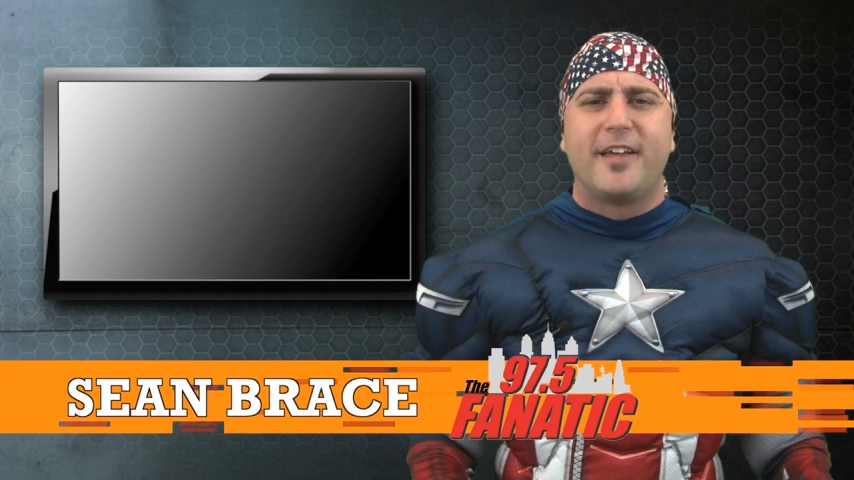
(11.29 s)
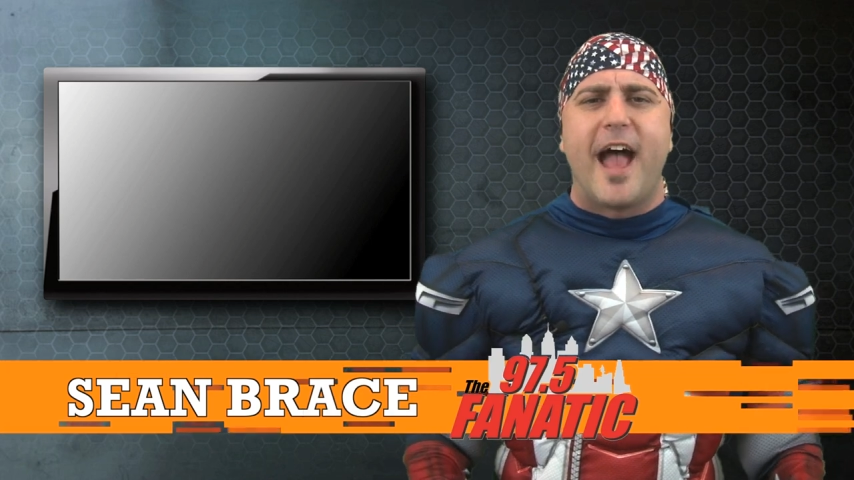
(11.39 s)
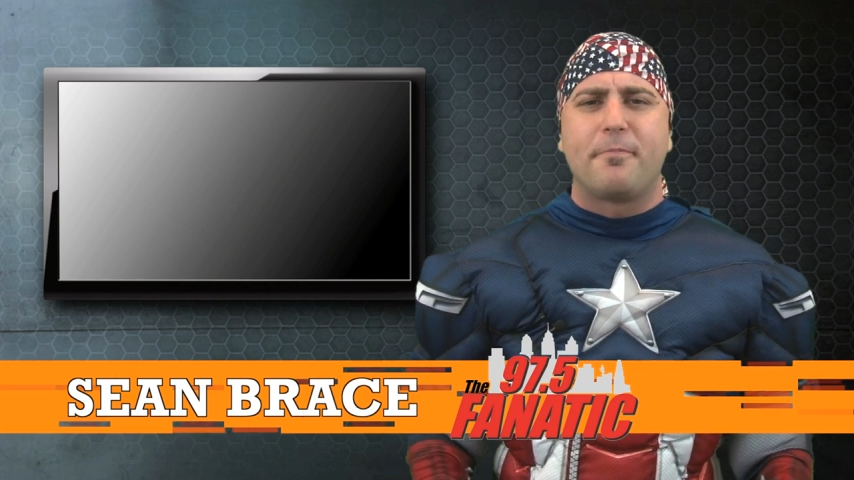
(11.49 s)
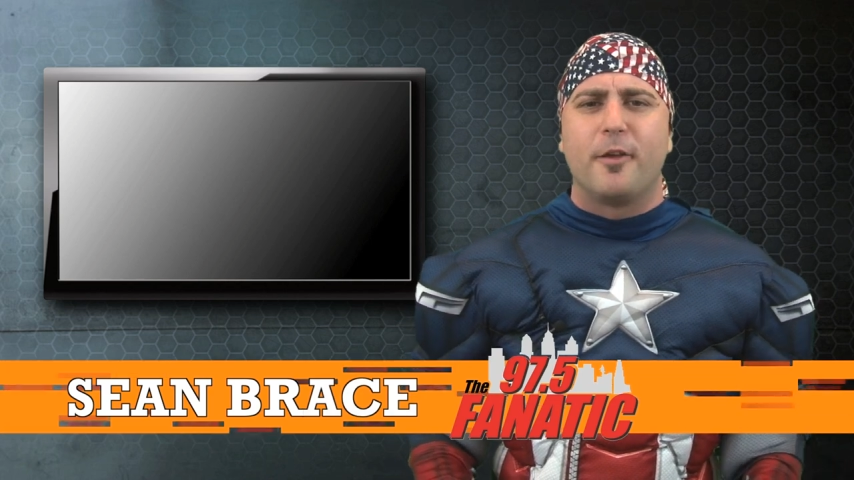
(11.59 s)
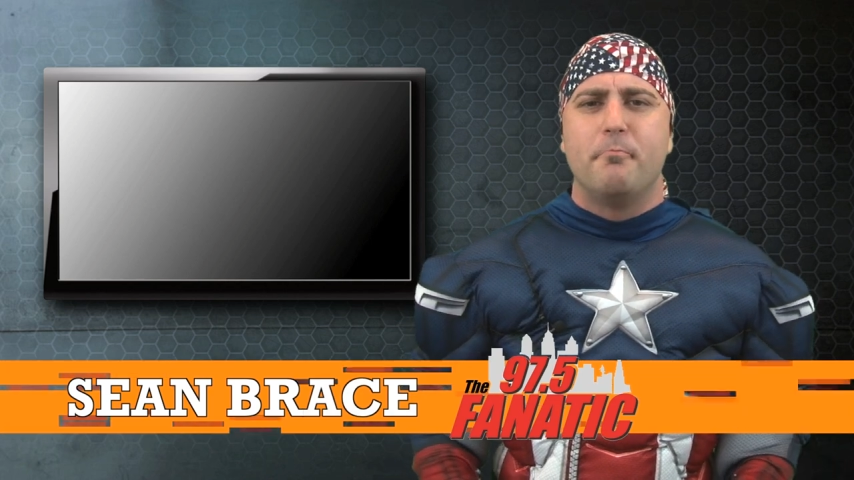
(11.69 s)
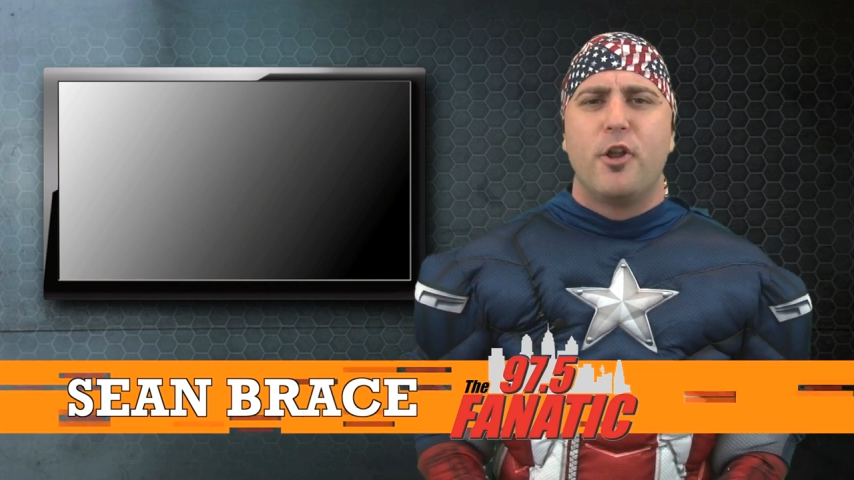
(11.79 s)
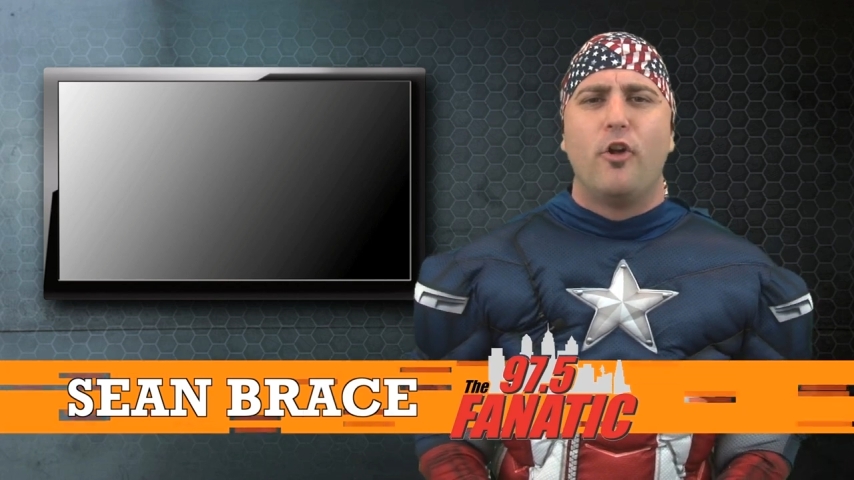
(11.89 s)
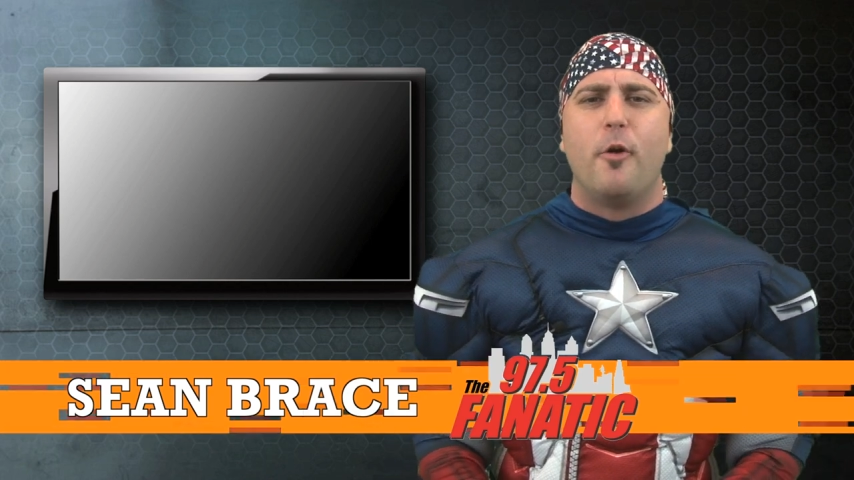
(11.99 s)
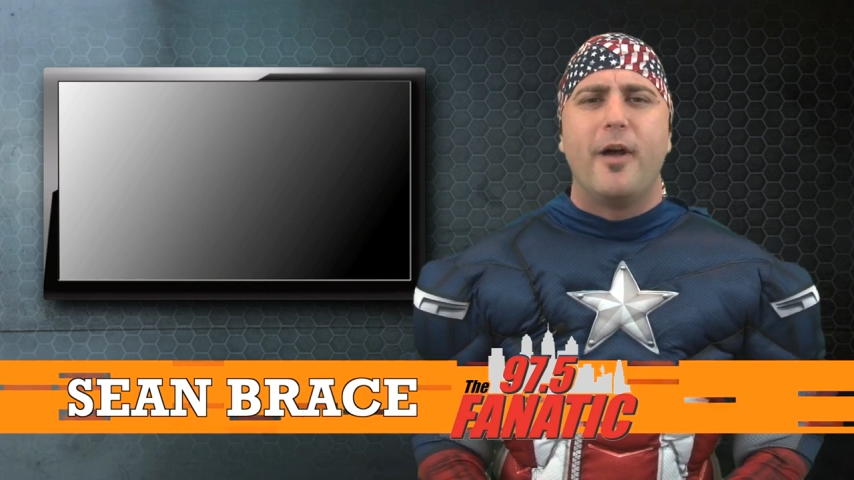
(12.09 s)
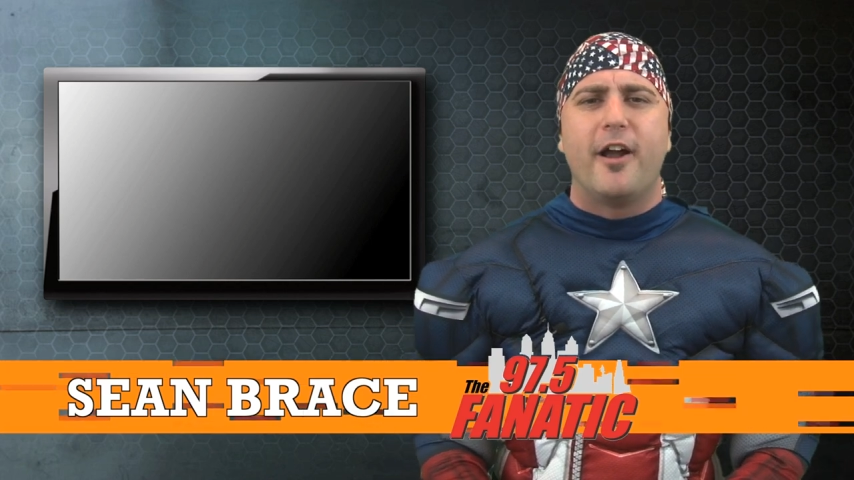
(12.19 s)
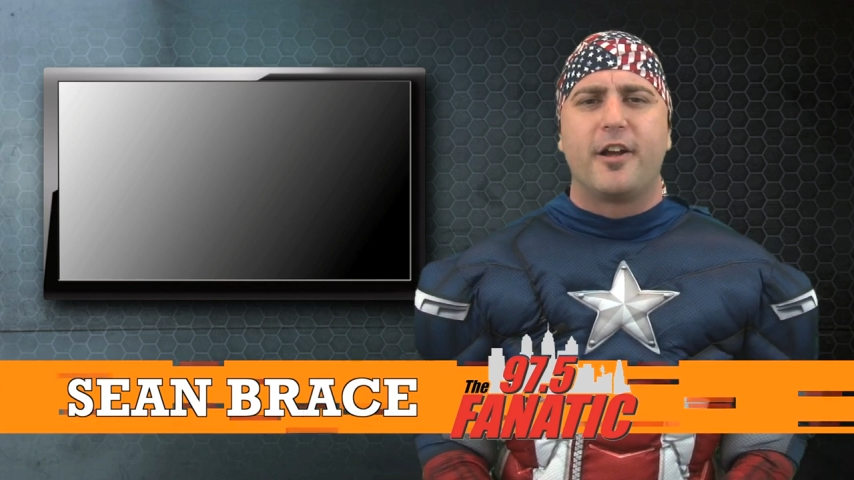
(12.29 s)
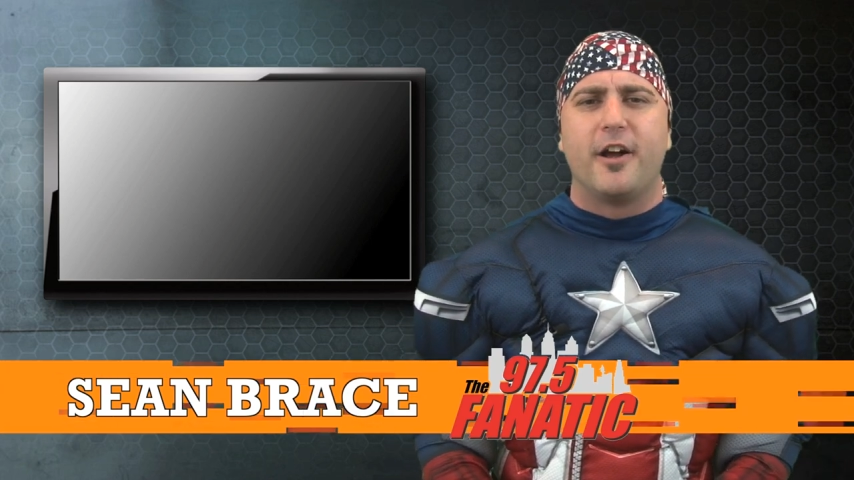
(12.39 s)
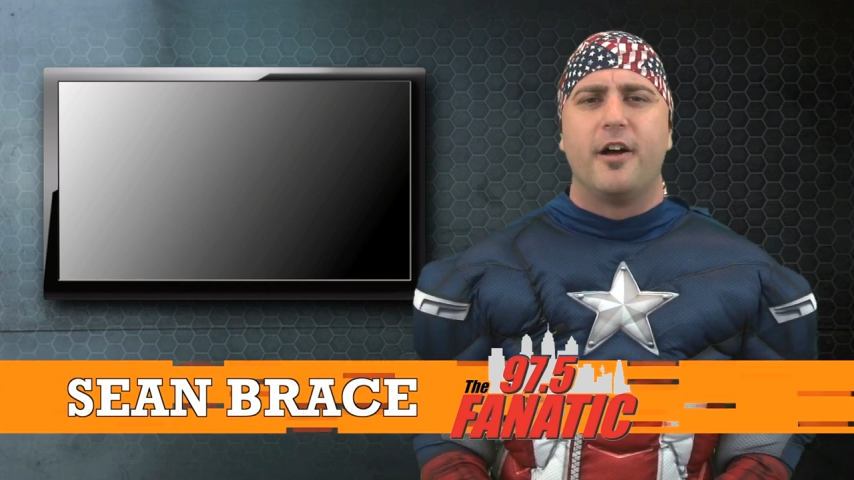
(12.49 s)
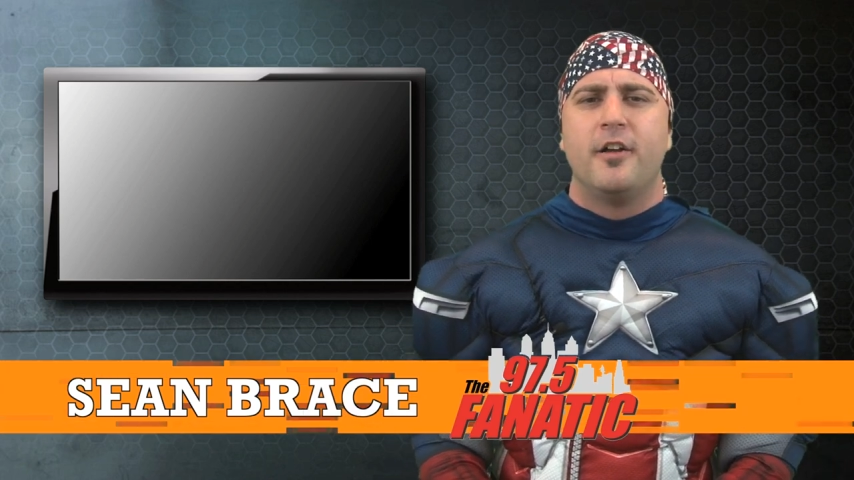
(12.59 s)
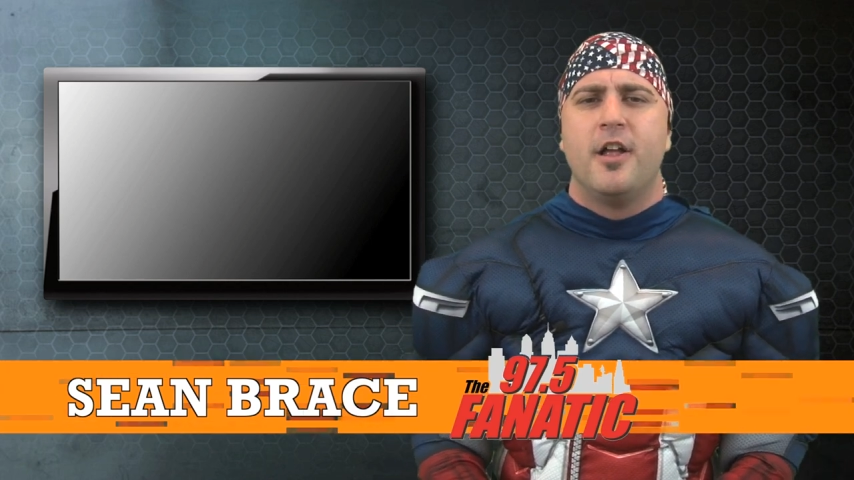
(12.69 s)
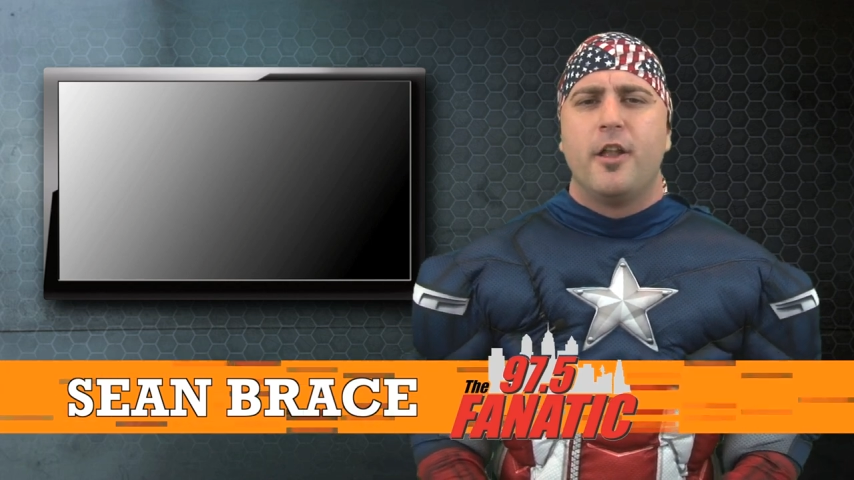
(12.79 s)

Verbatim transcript: Captain Middle America.